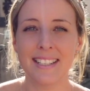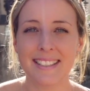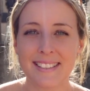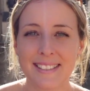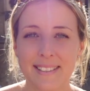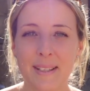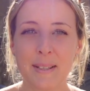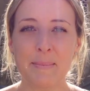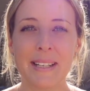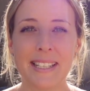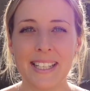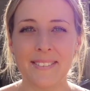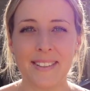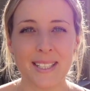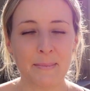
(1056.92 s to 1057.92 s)
So
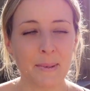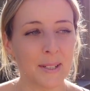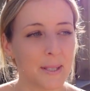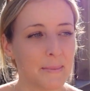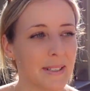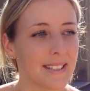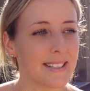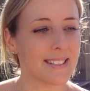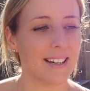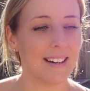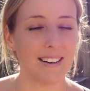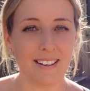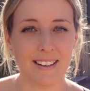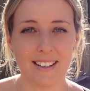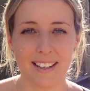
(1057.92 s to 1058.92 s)
many of these monuments
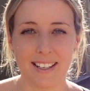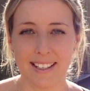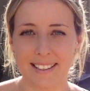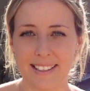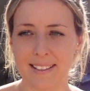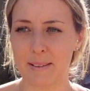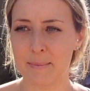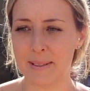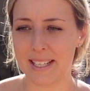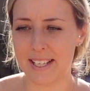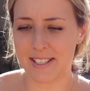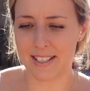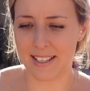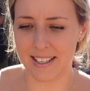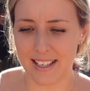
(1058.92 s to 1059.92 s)
are like little
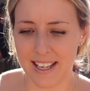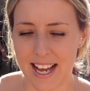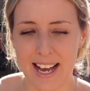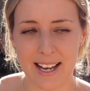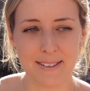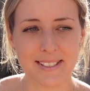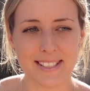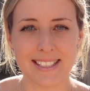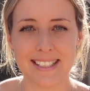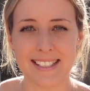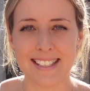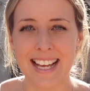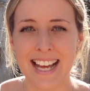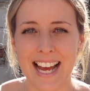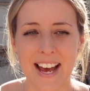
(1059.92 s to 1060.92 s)
miniature
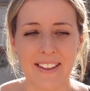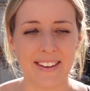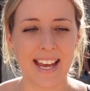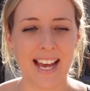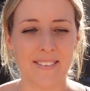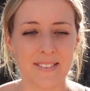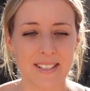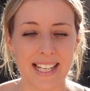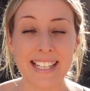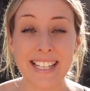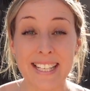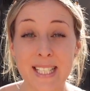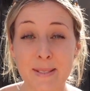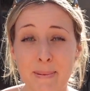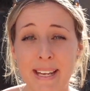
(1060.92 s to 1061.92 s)
houses, and they have
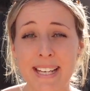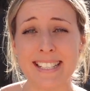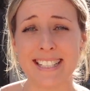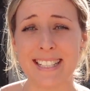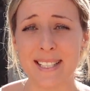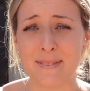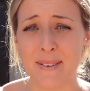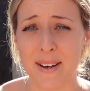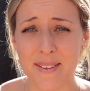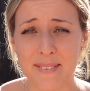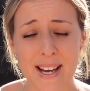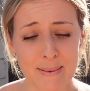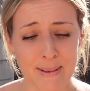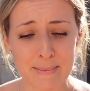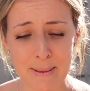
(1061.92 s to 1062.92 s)
clear spaces for other
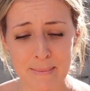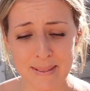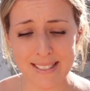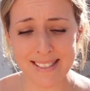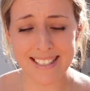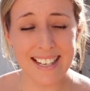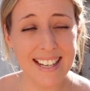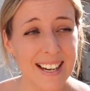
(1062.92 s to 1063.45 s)
family members.